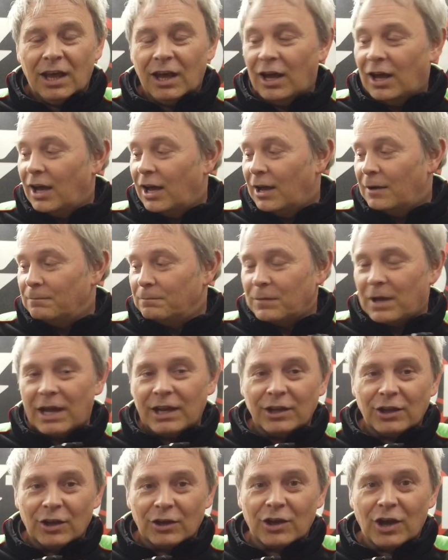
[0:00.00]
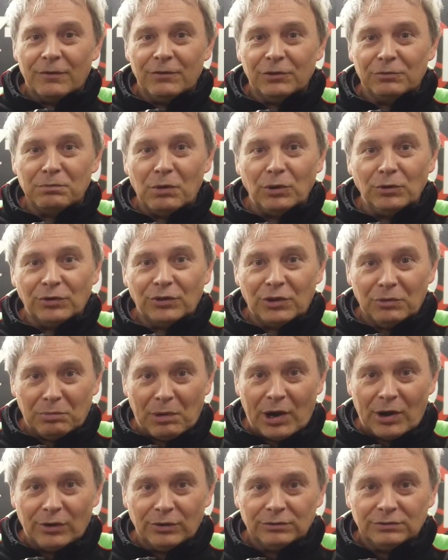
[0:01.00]
and covers most of the
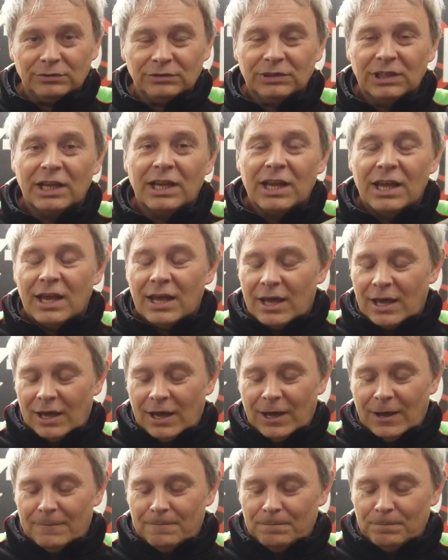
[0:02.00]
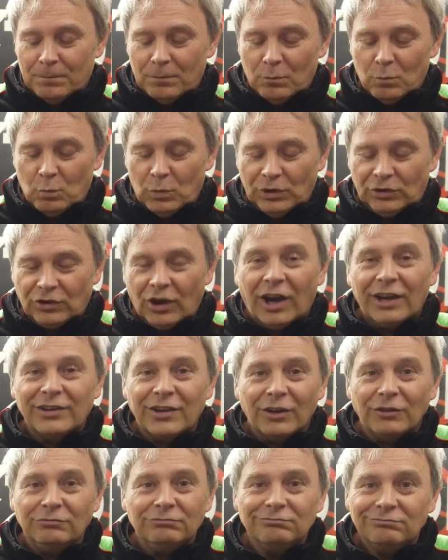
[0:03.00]
barrel, which I
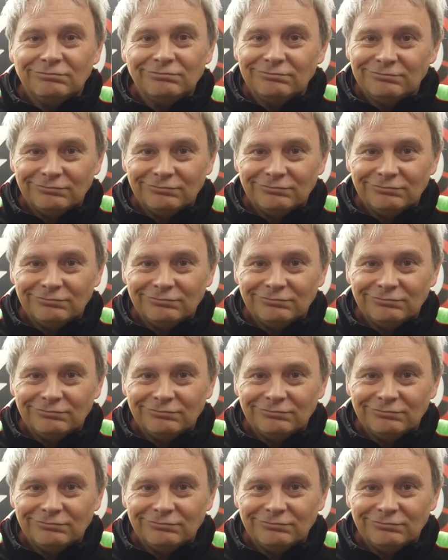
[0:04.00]
don't